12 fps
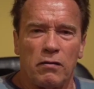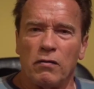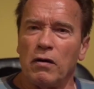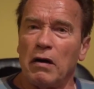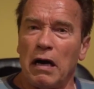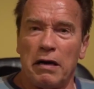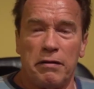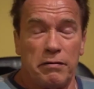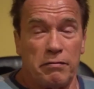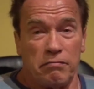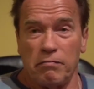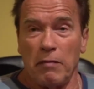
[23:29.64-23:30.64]
Well,
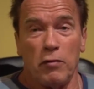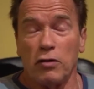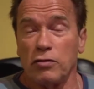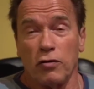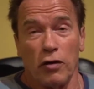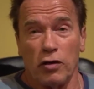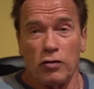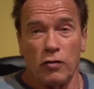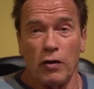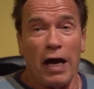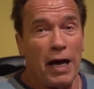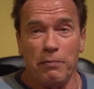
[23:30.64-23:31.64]
I'm not going
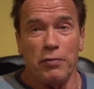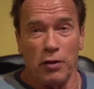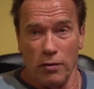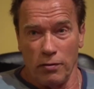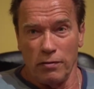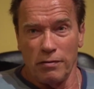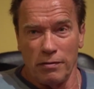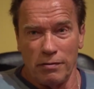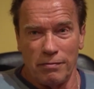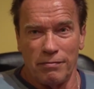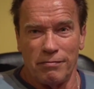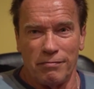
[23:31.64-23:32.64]
to hype you,
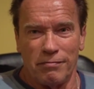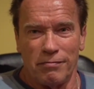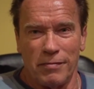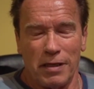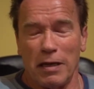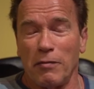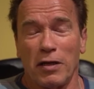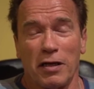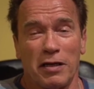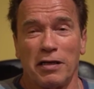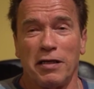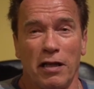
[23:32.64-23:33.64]
and I'm not
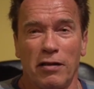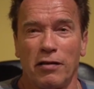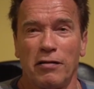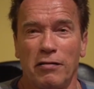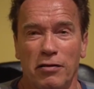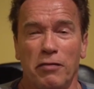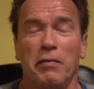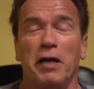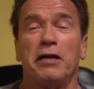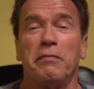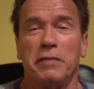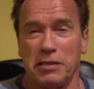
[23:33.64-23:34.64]
going to tell you you
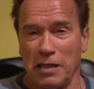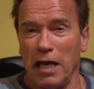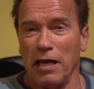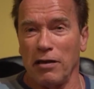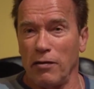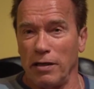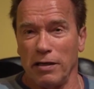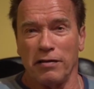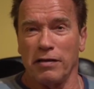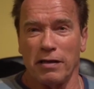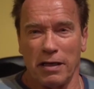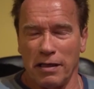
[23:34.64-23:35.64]
made a mistake or
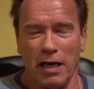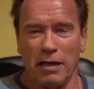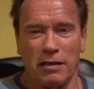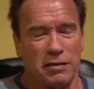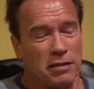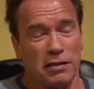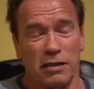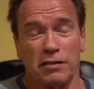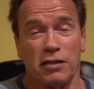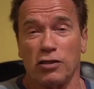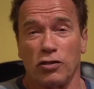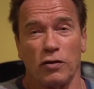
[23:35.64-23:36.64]
anything like that. This
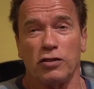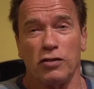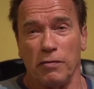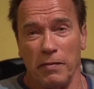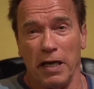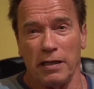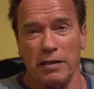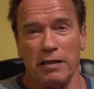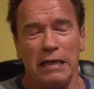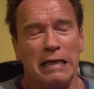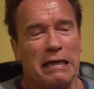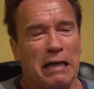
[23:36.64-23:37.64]
is the choice you made.
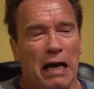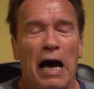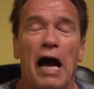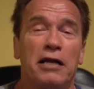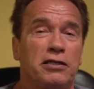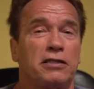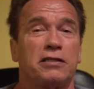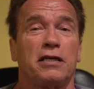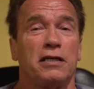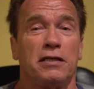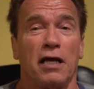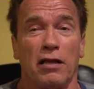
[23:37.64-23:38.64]
I just
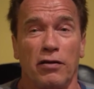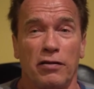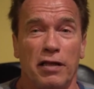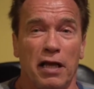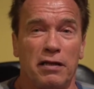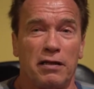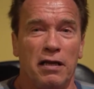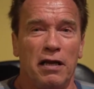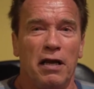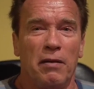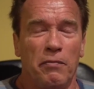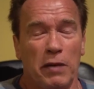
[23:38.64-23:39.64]
can tell you that
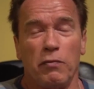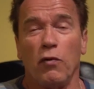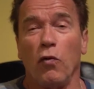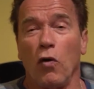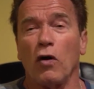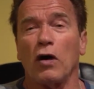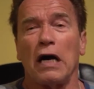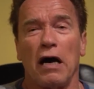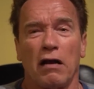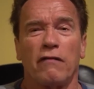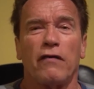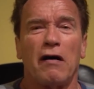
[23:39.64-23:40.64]
people walk
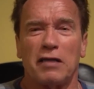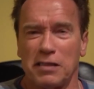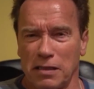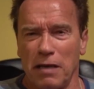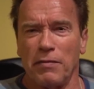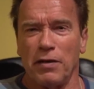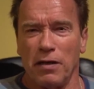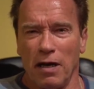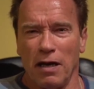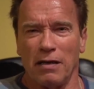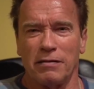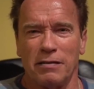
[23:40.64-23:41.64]
out of our
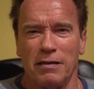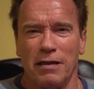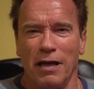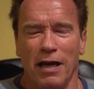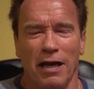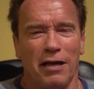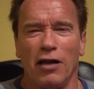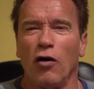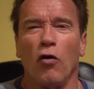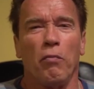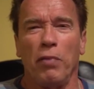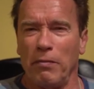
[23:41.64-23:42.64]
seminar and they're
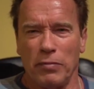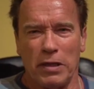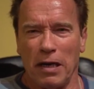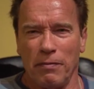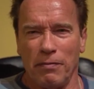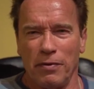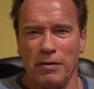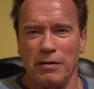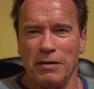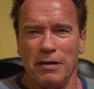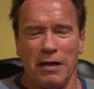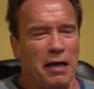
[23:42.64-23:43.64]
all pumped up
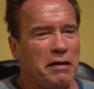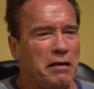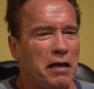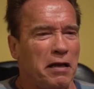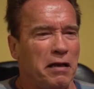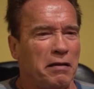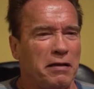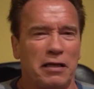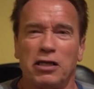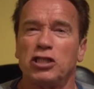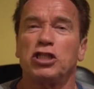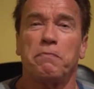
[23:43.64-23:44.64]
and they
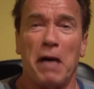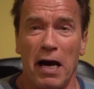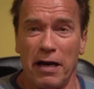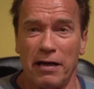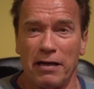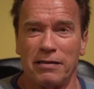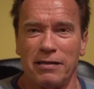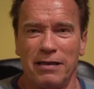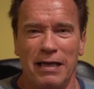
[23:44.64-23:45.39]
get inspired.